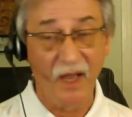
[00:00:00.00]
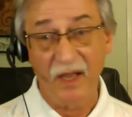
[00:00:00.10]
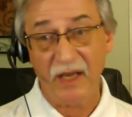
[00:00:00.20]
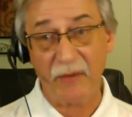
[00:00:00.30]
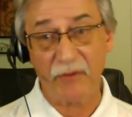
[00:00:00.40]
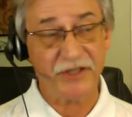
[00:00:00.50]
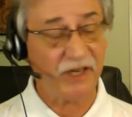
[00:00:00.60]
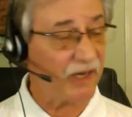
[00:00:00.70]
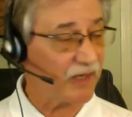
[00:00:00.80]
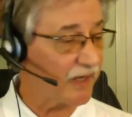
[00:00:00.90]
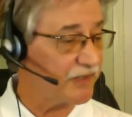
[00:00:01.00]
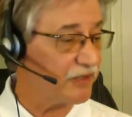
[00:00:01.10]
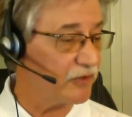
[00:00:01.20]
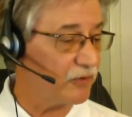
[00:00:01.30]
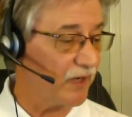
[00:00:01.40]
Anyway, Jane, I'd like
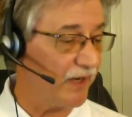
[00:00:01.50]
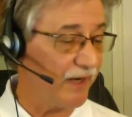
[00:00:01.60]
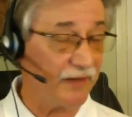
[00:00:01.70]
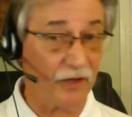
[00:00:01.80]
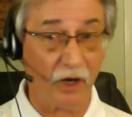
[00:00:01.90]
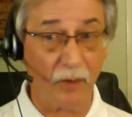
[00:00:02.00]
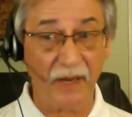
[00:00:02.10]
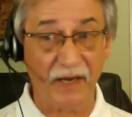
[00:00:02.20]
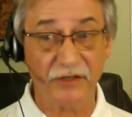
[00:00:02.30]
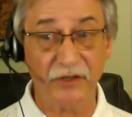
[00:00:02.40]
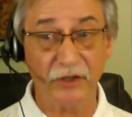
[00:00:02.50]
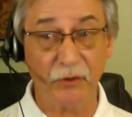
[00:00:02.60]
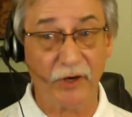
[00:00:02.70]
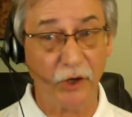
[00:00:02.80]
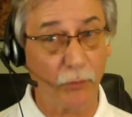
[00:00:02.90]
to hand the call back to
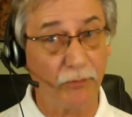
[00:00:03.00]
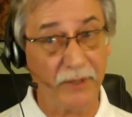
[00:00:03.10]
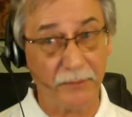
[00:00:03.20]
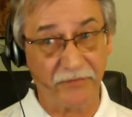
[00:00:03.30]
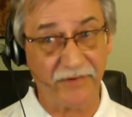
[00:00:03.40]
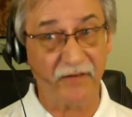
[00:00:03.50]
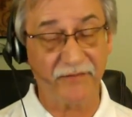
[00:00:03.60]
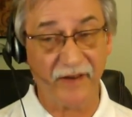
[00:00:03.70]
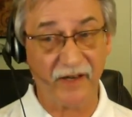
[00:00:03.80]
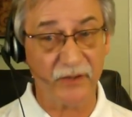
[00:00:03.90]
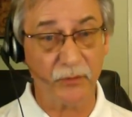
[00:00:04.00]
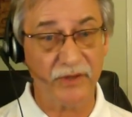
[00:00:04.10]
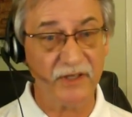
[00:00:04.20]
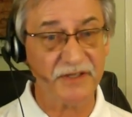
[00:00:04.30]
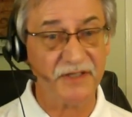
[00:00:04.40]
you. I hope people found value with
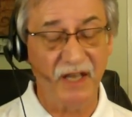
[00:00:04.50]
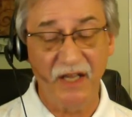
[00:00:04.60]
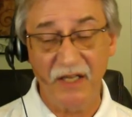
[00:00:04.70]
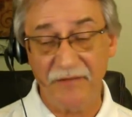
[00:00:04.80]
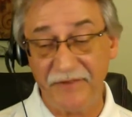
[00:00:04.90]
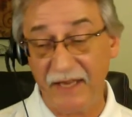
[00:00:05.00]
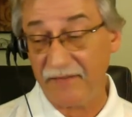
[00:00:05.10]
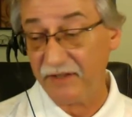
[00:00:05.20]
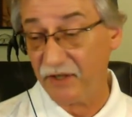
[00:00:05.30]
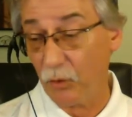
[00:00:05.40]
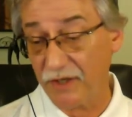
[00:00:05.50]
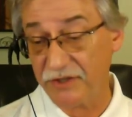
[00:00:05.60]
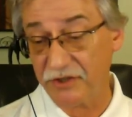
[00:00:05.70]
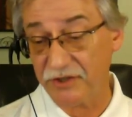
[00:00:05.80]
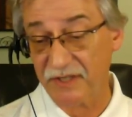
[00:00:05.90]
this. If you have any
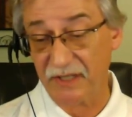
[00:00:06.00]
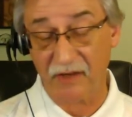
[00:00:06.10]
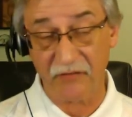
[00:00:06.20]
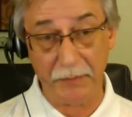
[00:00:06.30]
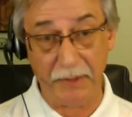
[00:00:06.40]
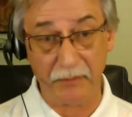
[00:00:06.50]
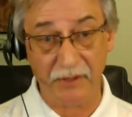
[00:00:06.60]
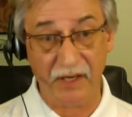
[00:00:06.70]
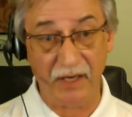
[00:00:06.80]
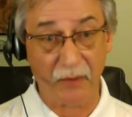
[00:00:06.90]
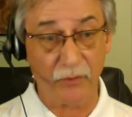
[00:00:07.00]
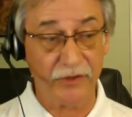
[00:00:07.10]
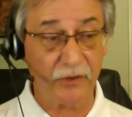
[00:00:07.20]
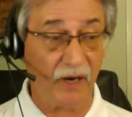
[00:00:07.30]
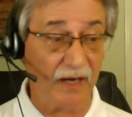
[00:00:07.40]
questions, I'd love to be able to connect with
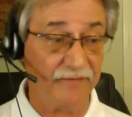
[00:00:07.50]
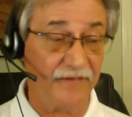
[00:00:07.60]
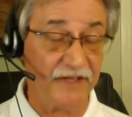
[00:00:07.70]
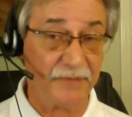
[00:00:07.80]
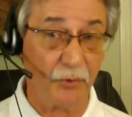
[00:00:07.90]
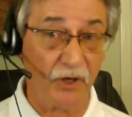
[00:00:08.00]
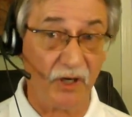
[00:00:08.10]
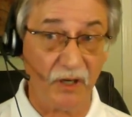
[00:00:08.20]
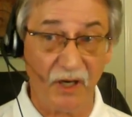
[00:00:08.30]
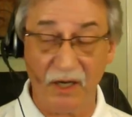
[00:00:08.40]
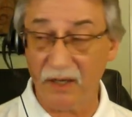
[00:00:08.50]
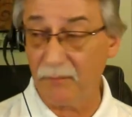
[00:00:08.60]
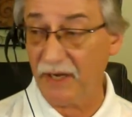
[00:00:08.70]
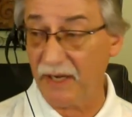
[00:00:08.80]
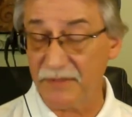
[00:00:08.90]
you on Facebook.
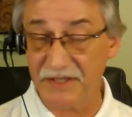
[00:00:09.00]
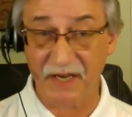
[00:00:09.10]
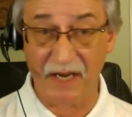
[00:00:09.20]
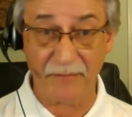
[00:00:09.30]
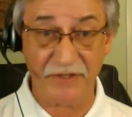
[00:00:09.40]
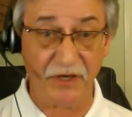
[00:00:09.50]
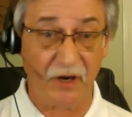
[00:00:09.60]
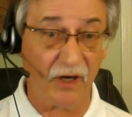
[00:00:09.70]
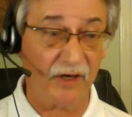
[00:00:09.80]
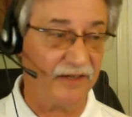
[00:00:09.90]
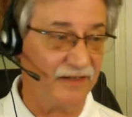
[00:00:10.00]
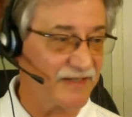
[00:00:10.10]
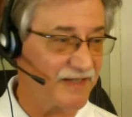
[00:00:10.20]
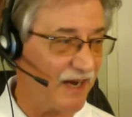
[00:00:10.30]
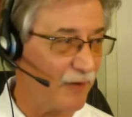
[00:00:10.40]
My name is Tom Stark, and
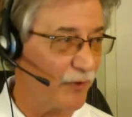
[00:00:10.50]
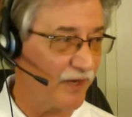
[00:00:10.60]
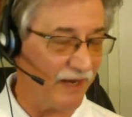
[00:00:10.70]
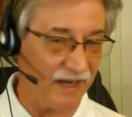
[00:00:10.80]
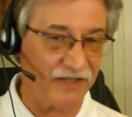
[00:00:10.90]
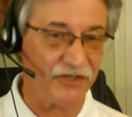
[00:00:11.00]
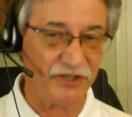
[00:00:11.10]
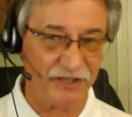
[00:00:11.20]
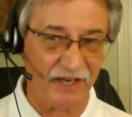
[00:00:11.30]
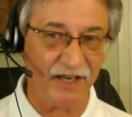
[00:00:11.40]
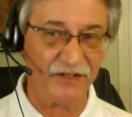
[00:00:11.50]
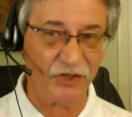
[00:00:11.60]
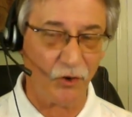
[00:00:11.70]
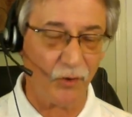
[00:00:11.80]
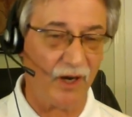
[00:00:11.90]
it's Tom with an H,
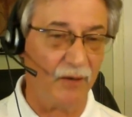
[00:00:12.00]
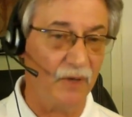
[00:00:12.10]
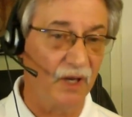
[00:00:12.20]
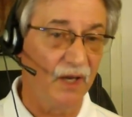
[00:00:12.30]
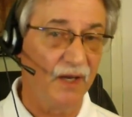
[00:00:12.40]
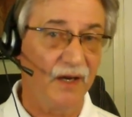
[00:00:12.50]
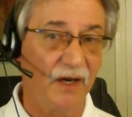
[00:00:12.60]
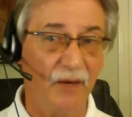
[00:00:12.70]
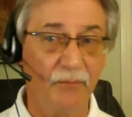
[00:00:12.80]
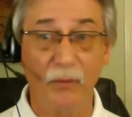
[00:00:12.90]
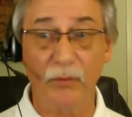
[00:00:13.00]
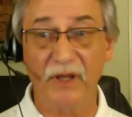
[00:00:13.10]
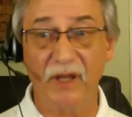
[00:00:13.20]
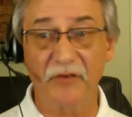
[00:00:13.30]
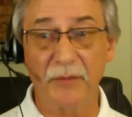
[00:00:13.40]
T-H-O-M. But we'd
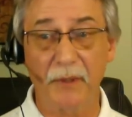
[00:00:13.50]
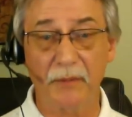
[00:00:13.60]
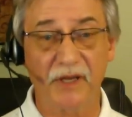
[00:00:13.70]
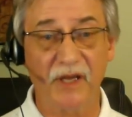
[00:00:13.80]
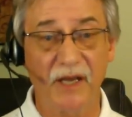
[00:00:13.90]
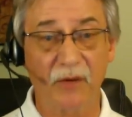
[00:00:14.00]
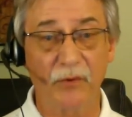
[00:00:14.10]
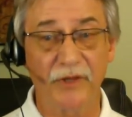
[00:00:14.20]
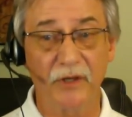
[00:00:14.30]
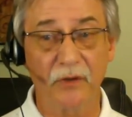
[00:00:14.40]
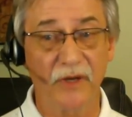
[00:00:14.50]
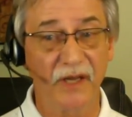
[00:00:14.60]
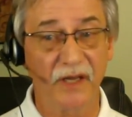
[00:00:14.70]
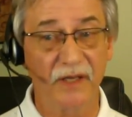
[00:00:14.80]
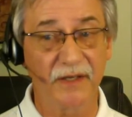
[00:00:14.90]
love to be able to connect with you.
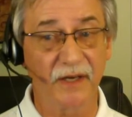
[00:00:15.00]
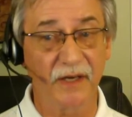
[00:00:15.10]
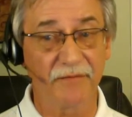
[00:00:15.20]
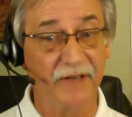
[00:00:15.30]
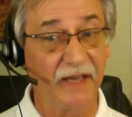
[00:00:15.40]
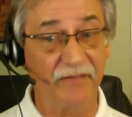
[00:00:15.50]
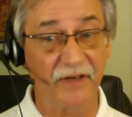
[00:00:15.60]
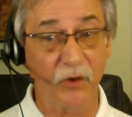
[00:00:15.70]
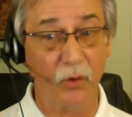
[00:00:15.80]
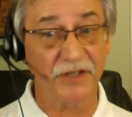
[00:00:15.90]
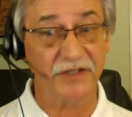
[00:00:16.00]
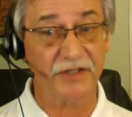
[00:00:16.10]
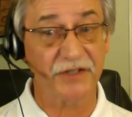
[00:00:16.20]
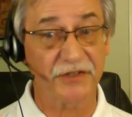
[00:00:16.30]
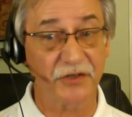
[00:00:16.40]
And if you have any
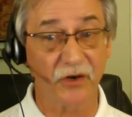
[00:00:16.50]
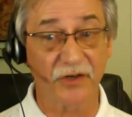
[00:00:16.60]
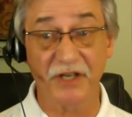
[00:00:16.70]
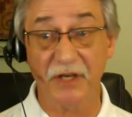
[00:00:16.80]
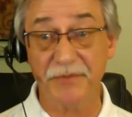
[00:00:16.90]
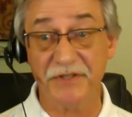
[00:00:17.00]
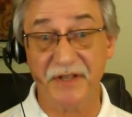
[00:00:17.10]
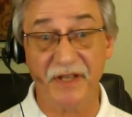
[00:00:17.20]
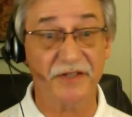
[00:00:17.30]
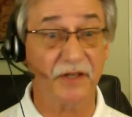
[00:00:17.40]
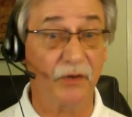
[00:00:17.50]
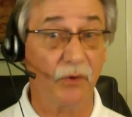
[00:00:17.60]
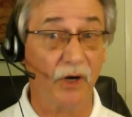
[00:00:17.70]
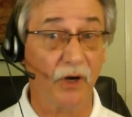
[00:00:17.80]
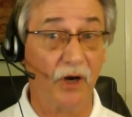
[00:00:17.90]
questions or tips, things that you
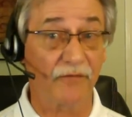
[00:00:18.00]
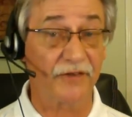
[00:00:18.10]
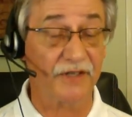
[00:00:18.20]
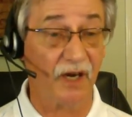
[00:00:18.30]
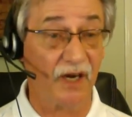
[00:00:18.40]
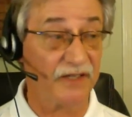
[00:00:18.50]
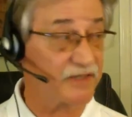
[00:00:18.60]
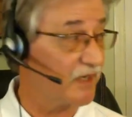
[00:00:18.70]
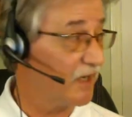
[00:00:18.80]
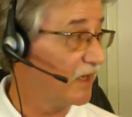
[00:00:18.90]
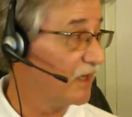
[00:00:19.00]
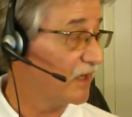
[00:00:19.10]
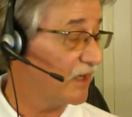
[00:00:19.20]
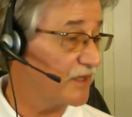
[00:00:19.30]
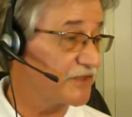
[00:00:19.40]
want to offer to us,
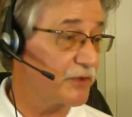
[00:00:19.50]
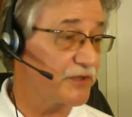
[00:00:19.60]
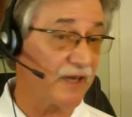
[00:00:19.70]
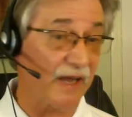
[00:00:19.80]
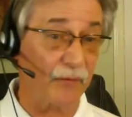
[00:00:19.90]
Susan and I